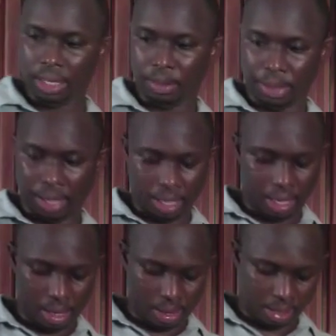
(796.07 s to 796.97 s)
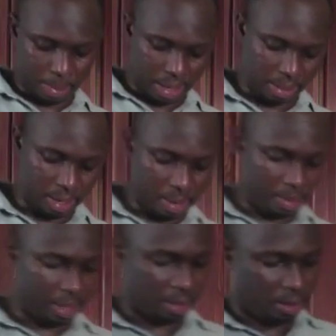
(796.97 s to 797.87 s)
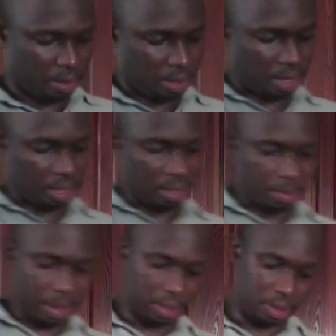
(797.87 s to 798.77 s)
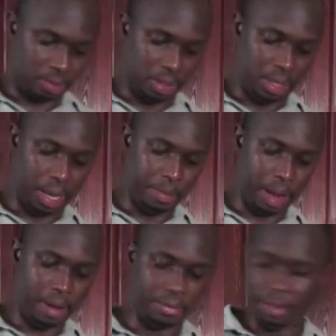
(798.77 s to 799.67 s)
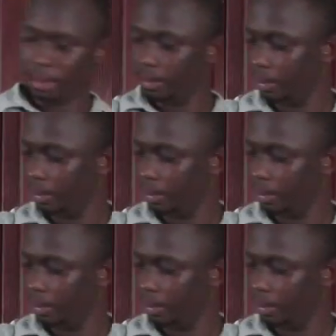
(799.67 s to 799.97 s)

need to put any other spice on that because, you know, the sexy spice is really that powerful.